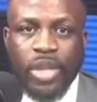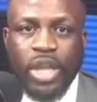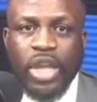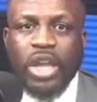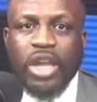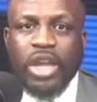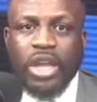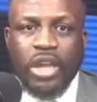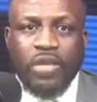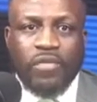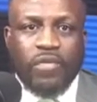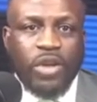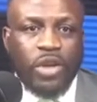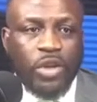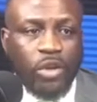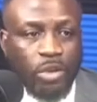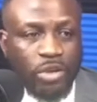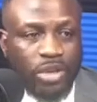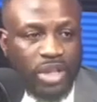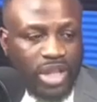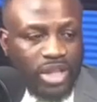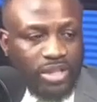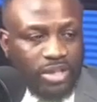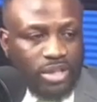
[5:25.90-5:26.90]
If you do
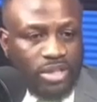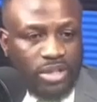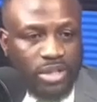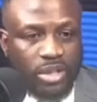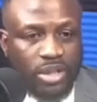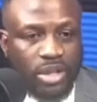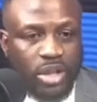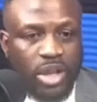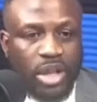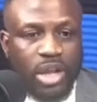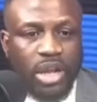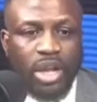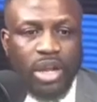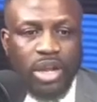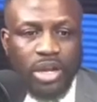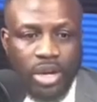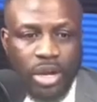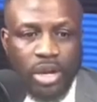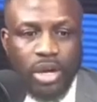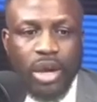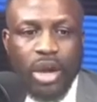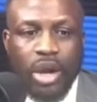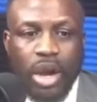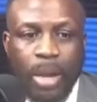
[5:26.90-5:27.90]
this, they're
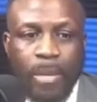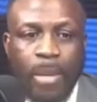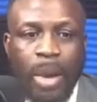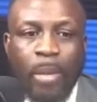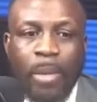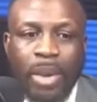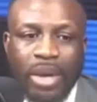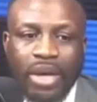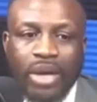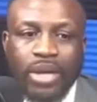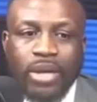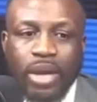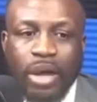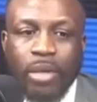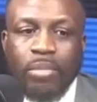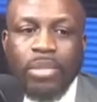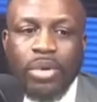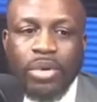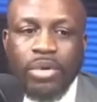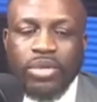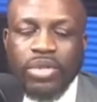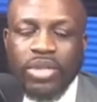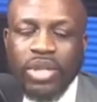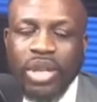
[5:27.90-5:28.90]
going to come out by the
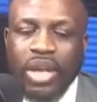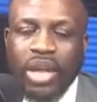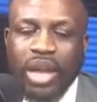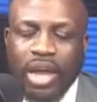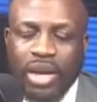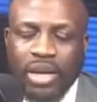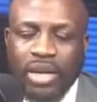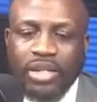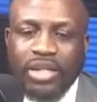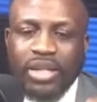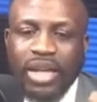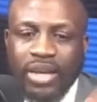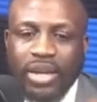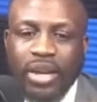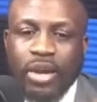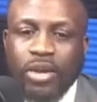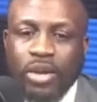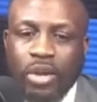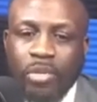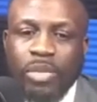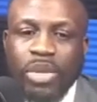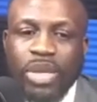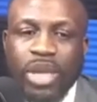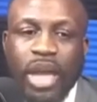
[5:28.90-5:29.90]
numbers, and this is how they're going
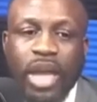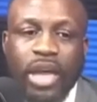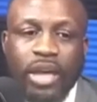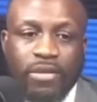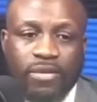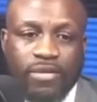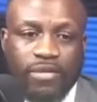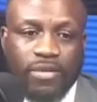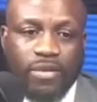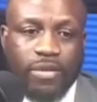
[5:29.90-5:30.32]
to behave.